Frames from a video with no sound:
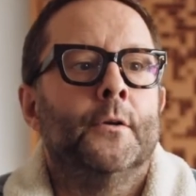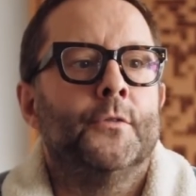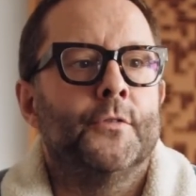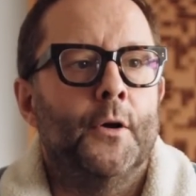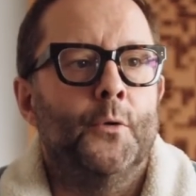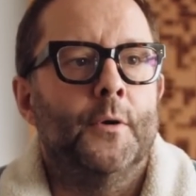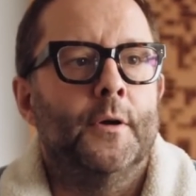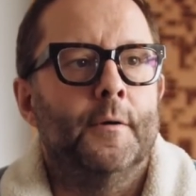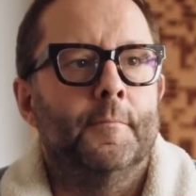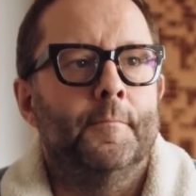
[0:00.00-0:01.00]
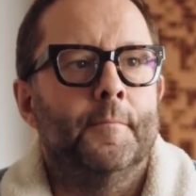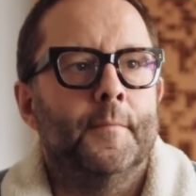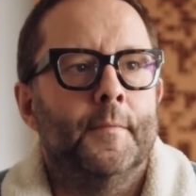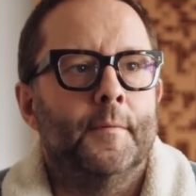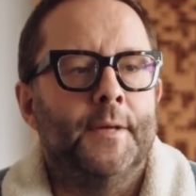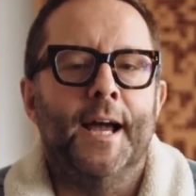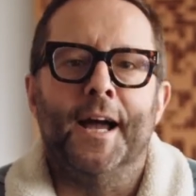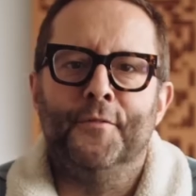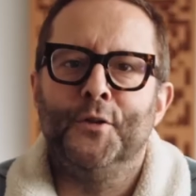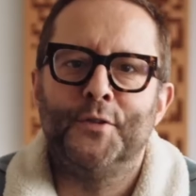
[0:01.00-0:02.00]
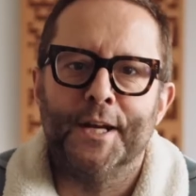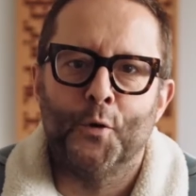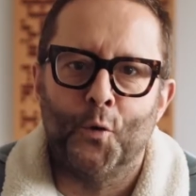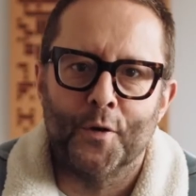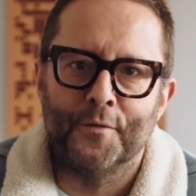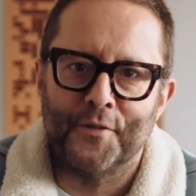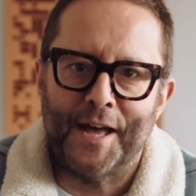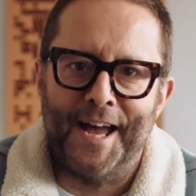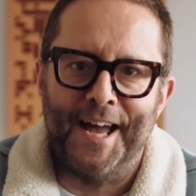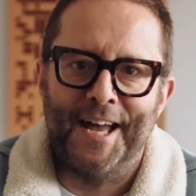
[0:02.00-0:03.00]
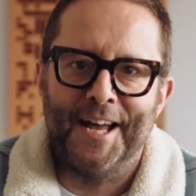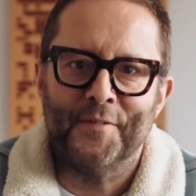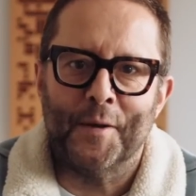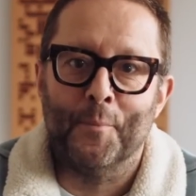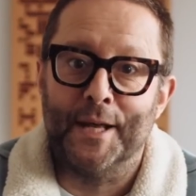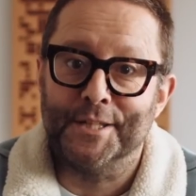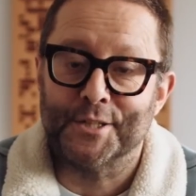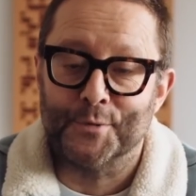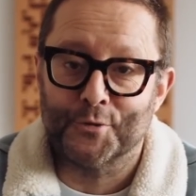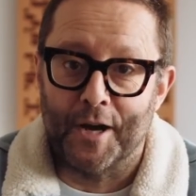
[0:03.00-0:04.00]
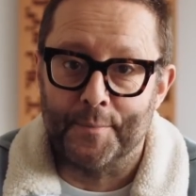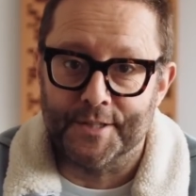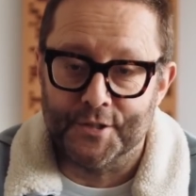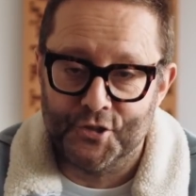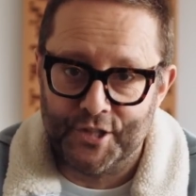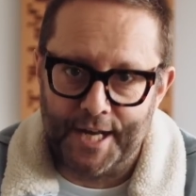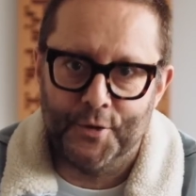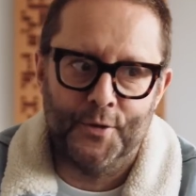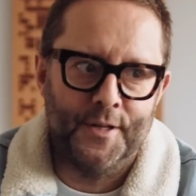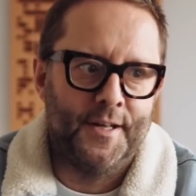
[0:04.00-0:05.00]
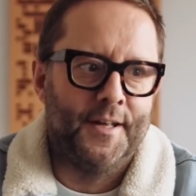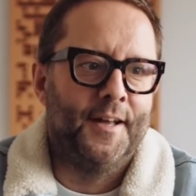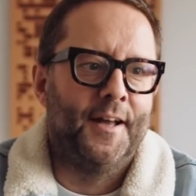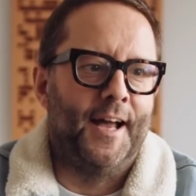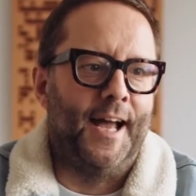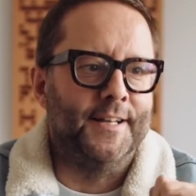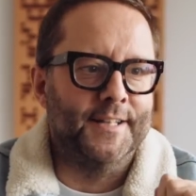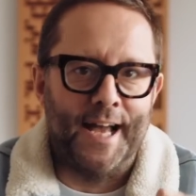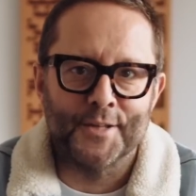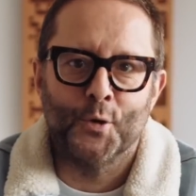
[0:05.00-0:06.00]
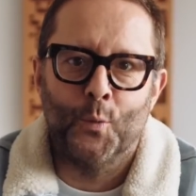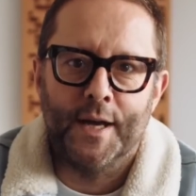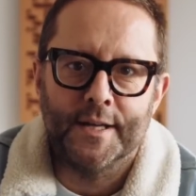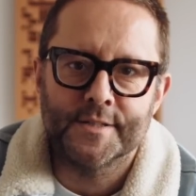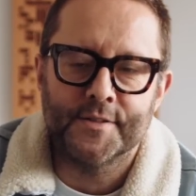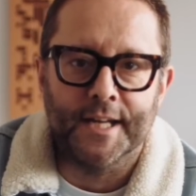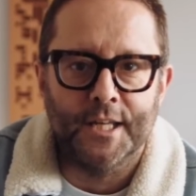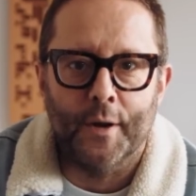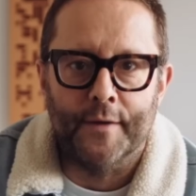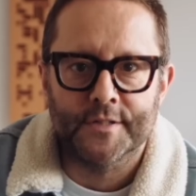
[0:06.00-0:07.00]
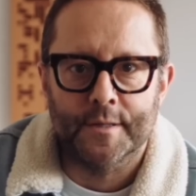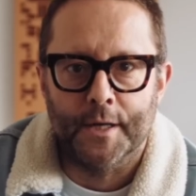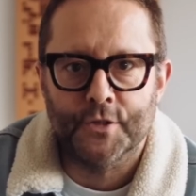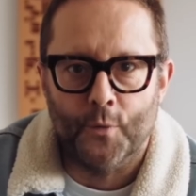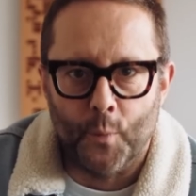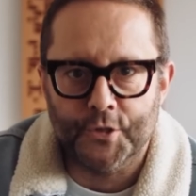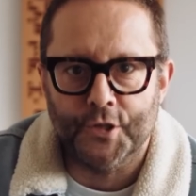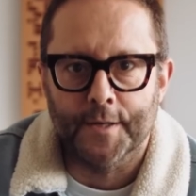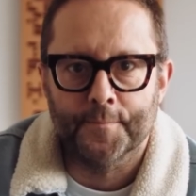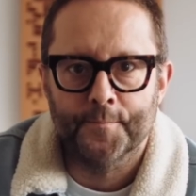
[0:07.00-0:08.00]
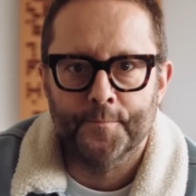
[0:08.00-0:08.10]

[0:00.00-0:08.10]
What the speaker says: So yeah, if you dig all of that, then please subscribe to this channel. And as always, thank you ever so much for watching.